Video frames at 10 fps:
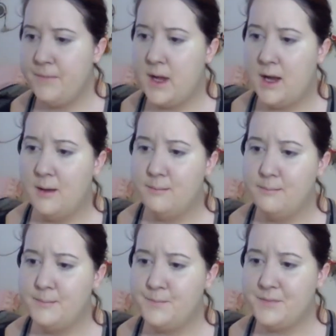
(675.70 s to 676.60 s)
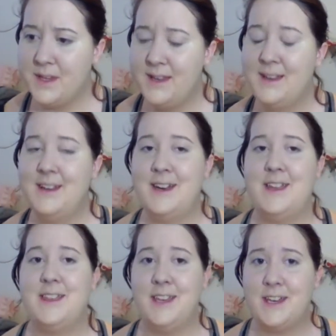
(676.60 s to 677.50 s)
I
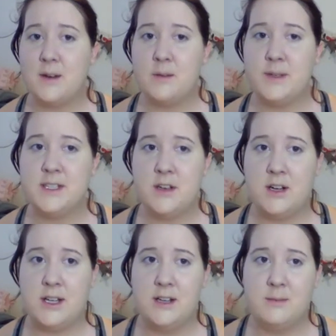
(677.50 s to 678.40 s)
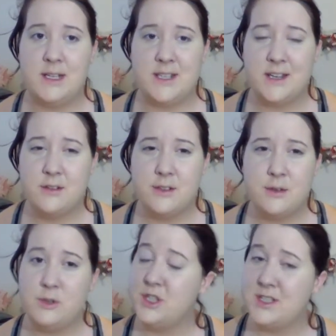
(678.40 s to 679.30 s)
think I'm gonna be starting my cycle
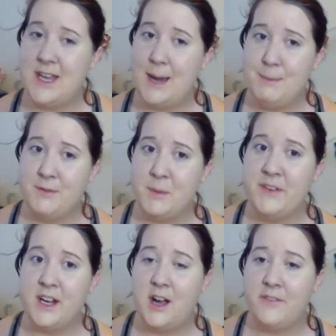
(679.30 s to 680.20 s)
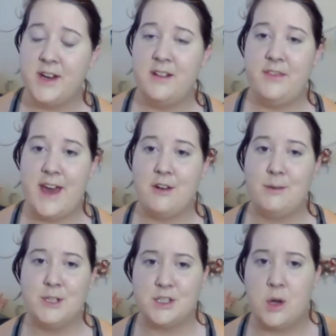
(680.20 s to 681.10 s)
soon, which doesn't happen for me very often. That or
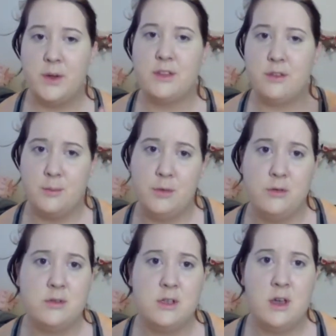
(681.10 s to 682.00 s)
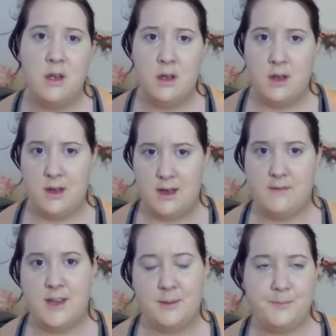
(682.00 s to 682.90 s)
I'm just going through the mood
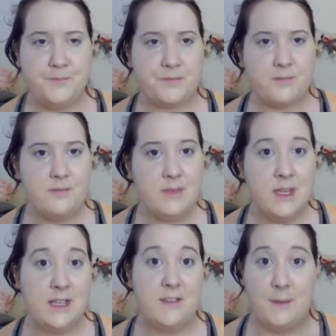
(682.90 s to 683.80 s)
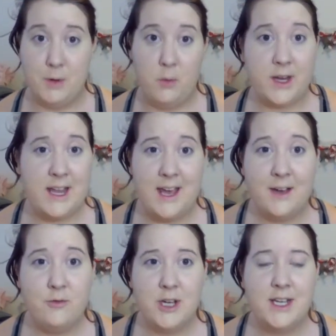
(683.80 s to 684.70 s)
of it. Because if I'm going to
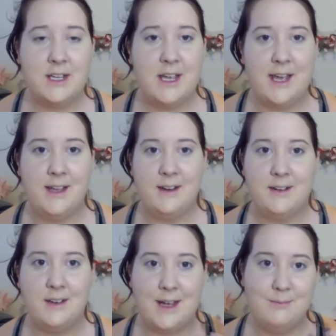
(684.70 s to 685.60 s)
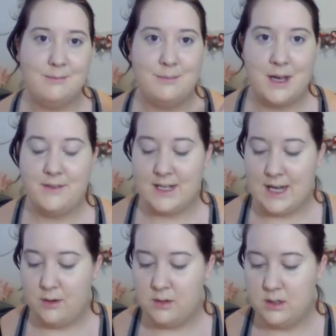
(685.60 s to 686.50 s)
have one and I'm puffing
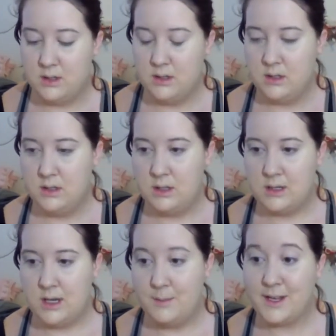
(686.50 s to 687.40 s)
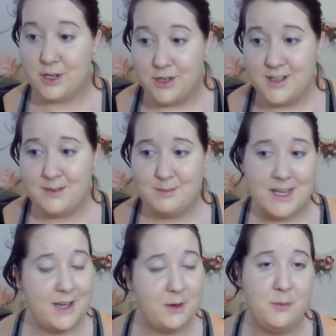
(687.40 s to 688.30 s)
out, it could
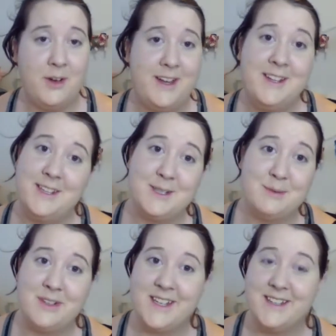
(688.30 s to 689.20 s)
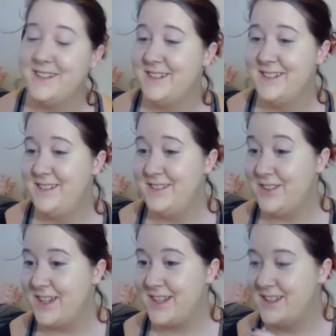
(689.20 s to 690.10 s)
be either one at this point.
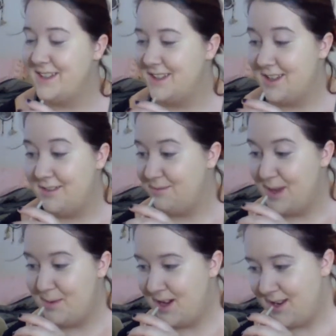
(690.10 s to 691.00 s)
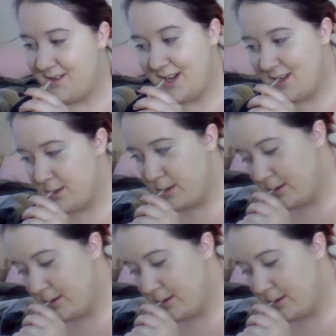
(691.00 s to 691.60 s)
So I can love my body, right?